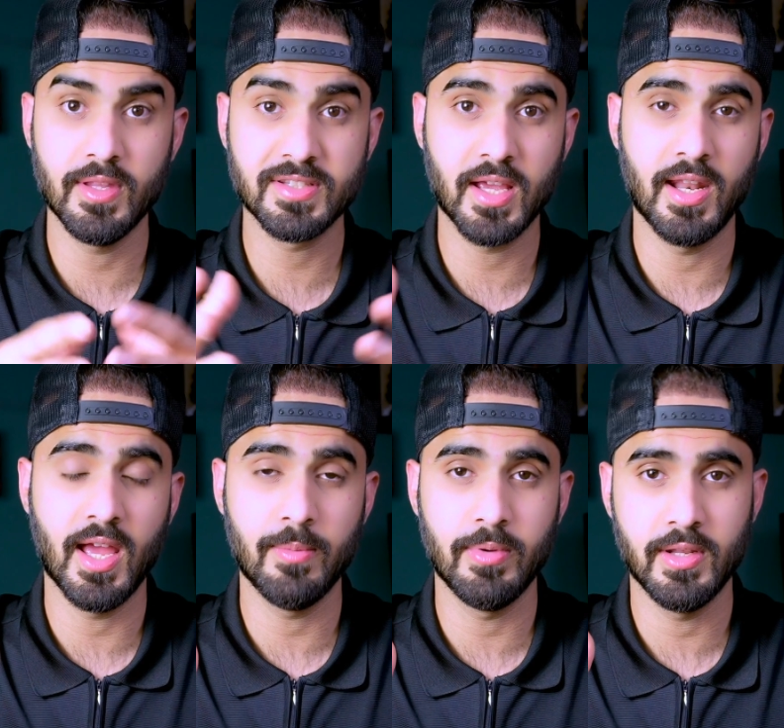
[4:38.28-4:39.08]
This can
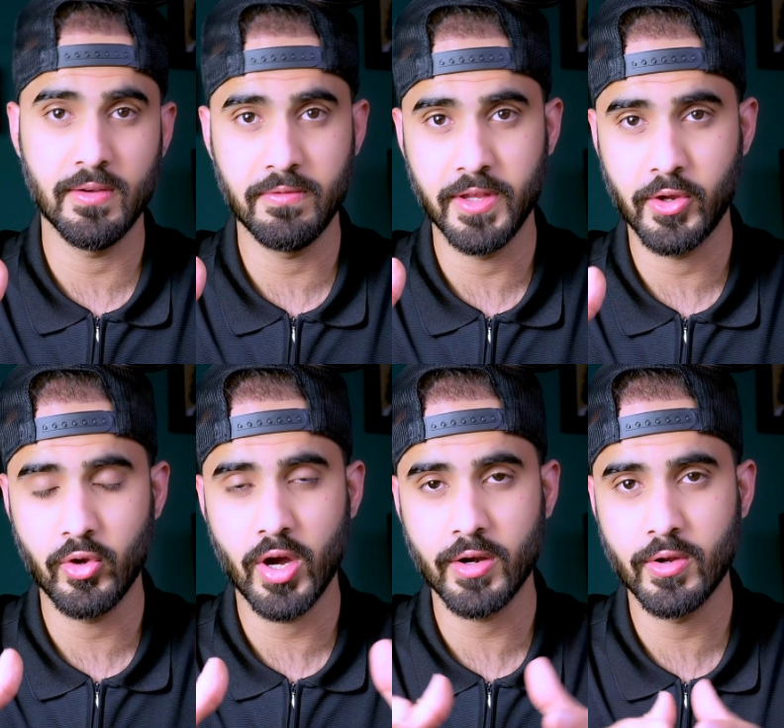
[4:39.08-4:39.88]
happen if the
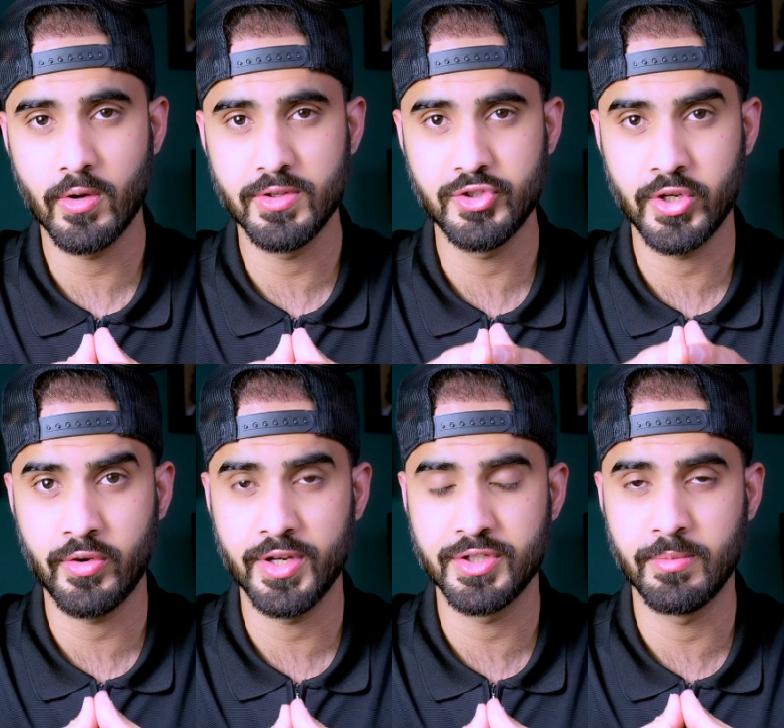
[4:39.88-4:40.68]
QR code
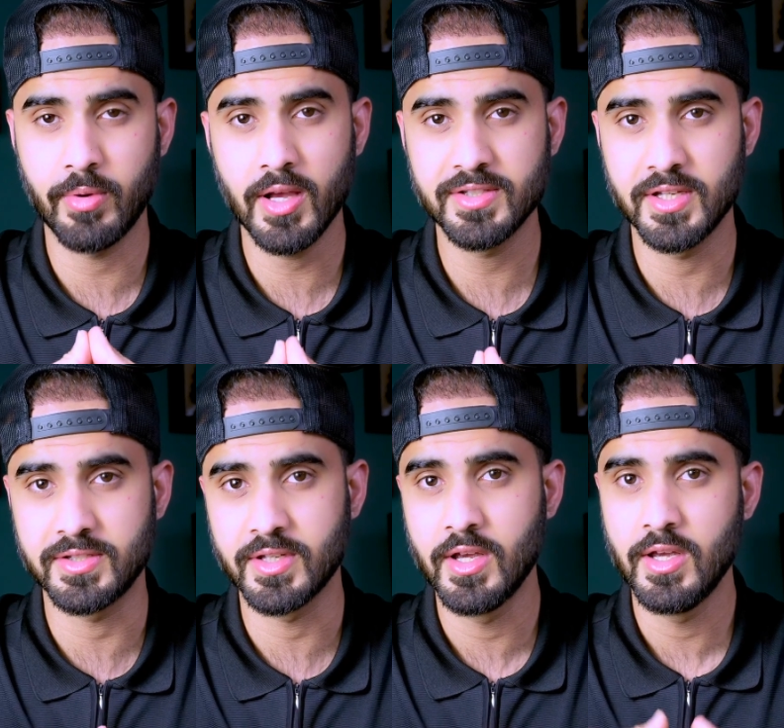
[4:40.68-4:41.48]
generation
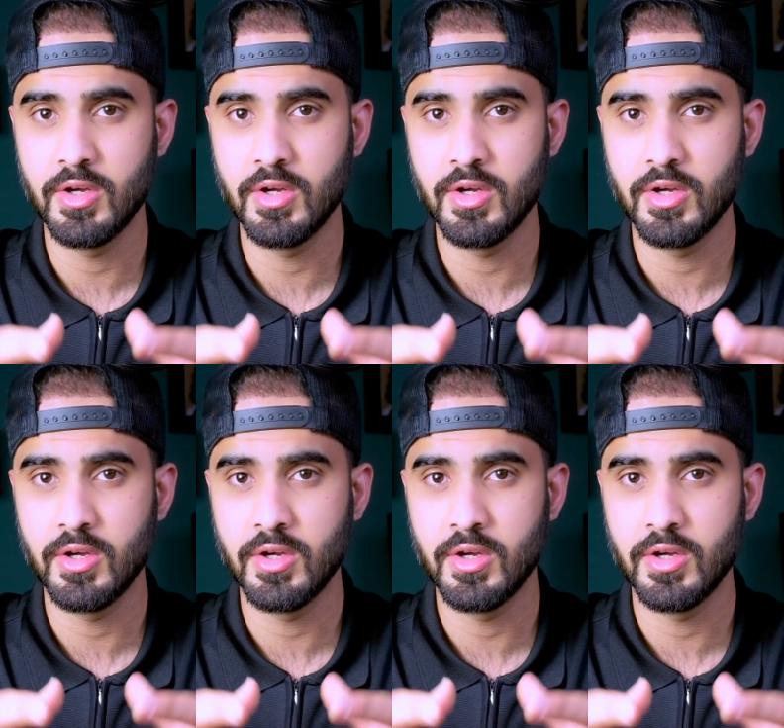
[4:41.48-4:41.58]
process